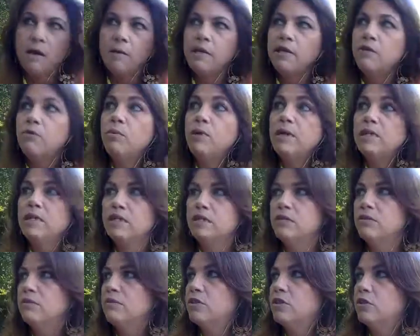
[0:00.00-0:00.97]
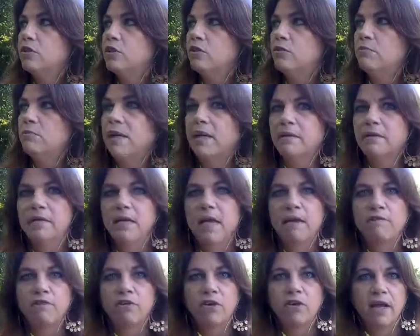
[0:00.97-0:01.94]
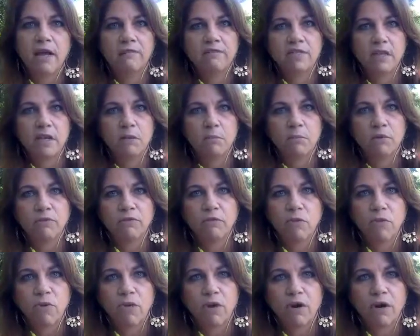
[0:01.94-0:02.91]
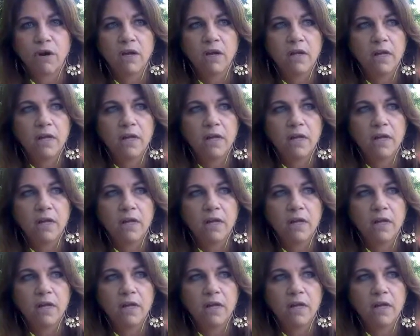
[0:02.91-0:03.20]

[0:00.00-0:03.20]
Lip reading: in ways that you may never have done before.